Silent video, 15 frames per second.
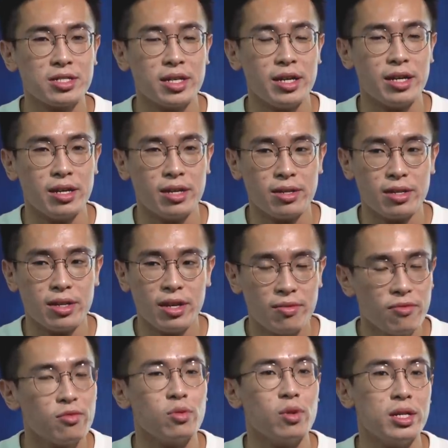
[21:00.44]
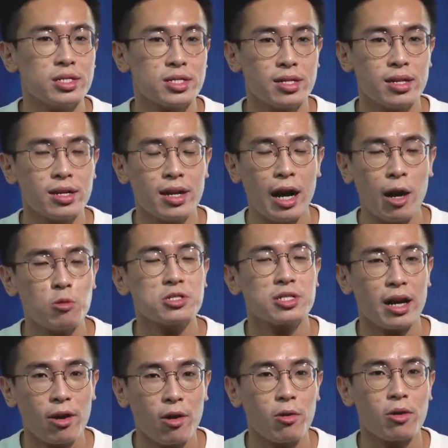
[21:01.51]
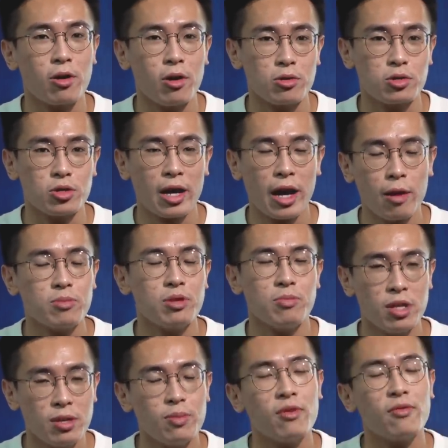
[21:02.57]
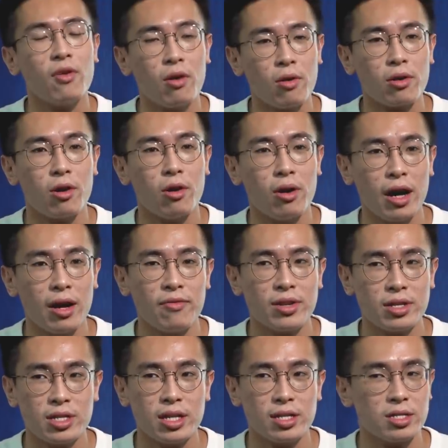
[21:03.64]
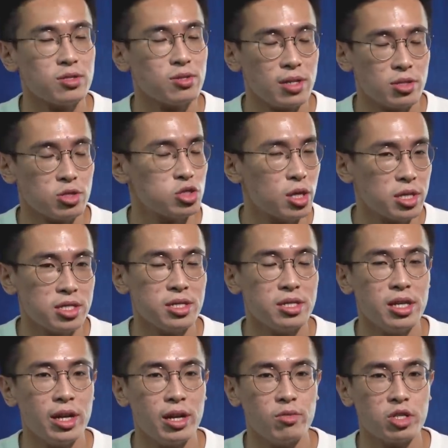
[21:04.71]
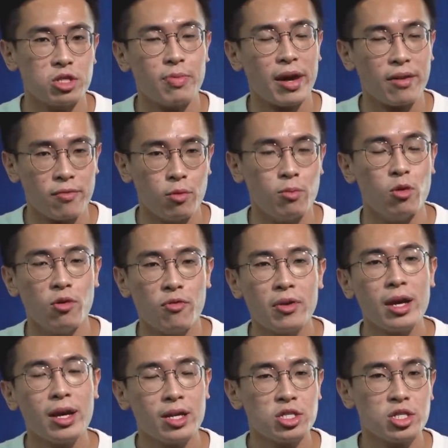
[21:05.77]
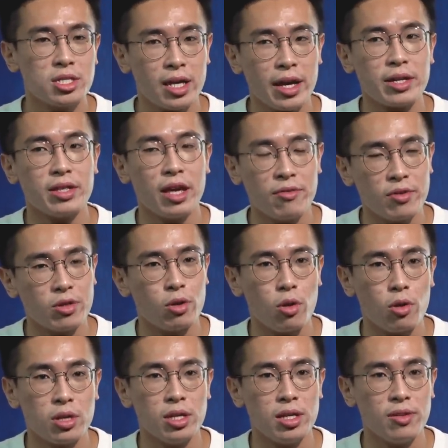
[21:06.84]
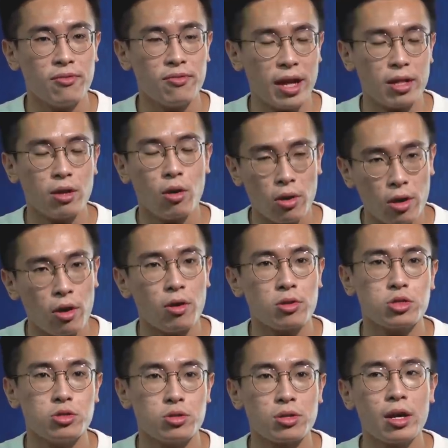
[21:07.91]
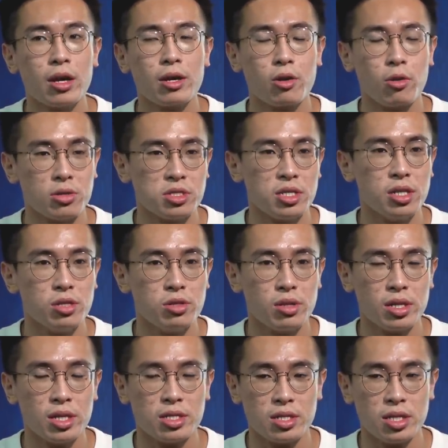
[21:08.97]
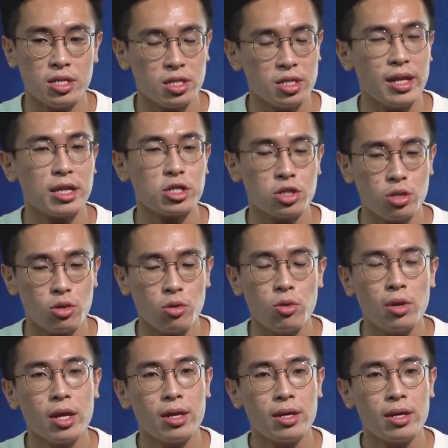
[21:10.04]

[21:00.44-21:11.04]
their influence outside Hong Kong to help the people of Hong Kong, I think that is certainly a respectful move. Just like Nathan Law, he fled Hong Kong to continue his international